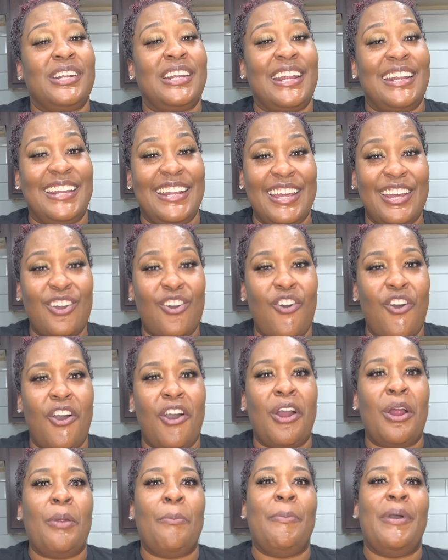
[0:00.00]
They didn't call
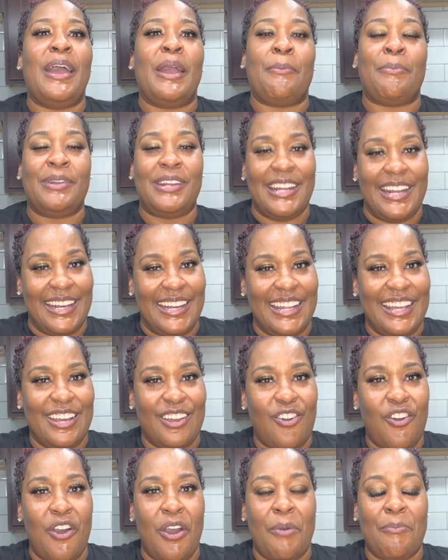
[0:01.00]
her back, but they did
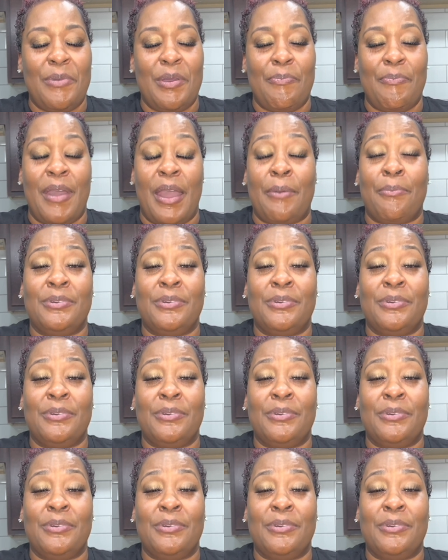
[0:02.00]
call me back.